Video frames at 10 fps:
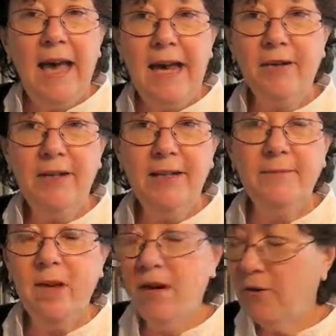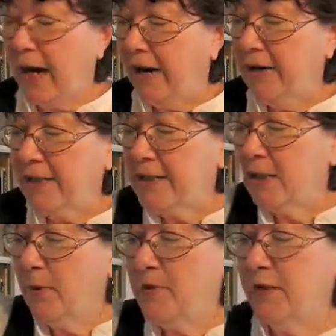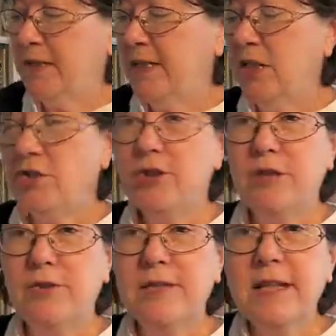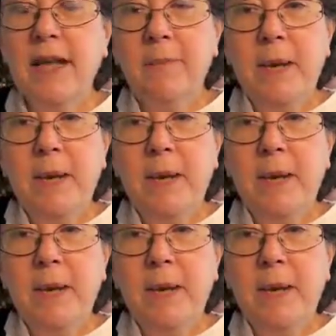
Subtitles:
Irony. Oh, irony is so much fun to teach your students.